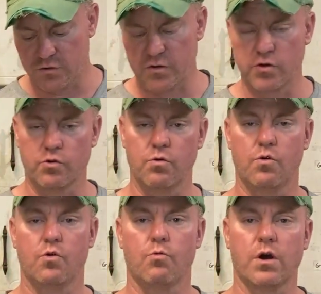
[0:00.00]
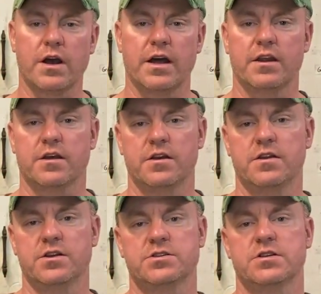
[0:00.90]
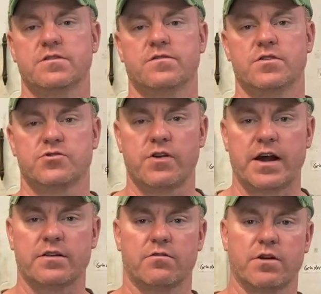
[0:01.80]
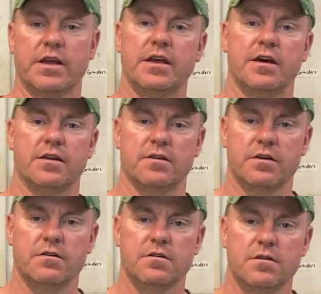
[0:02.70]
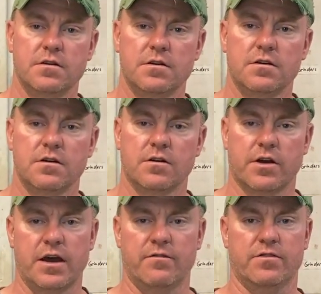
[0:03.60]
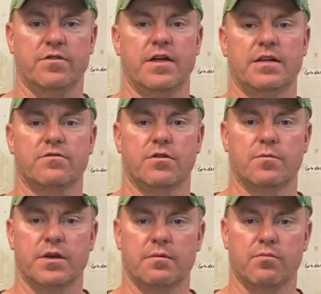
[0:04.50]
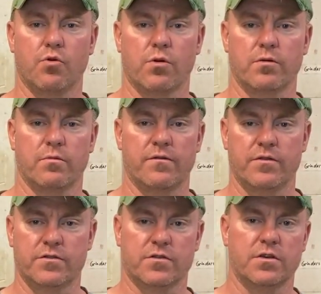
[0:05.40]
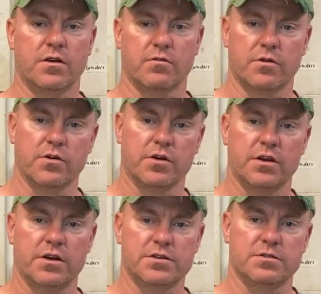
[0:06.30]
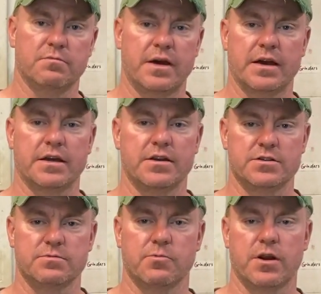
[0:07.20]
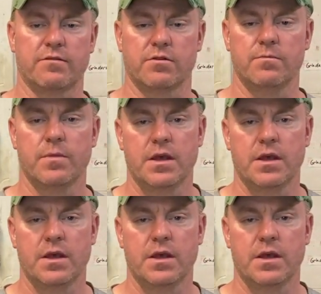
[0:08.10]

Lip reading: 2, what kind of condition is the tractor in? Okay, obviously that's going to be important if it's, good condition, bad condition, whatever.